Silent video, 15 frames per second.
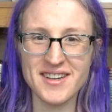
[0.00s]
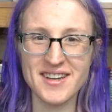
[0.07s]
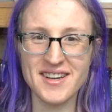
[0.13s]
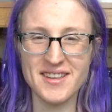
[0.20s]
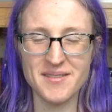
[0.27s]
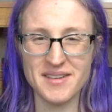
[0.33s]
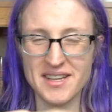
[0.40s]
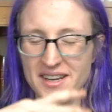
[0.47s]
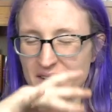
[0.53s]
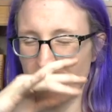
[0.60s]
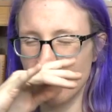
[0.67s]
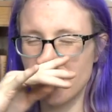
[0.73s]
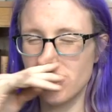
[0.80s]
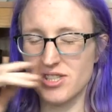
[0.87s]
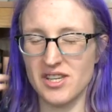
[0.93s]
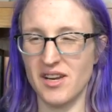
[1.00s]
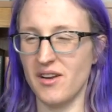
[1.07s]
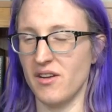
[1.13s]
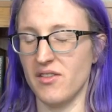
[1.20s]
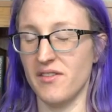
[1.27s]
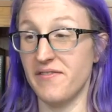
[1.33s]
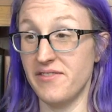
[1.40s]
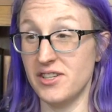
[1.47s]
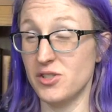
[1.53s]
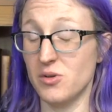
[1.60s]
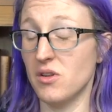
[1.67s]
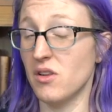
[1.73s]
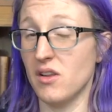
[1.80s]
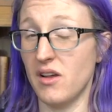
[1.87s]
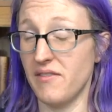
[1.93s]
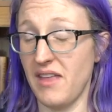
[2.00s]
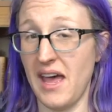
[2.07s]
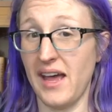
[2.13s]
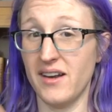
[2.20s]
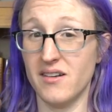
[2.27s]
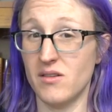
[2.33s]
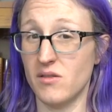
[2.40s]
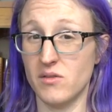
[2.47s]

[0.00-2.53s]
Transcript: You know, it was just the visual of that.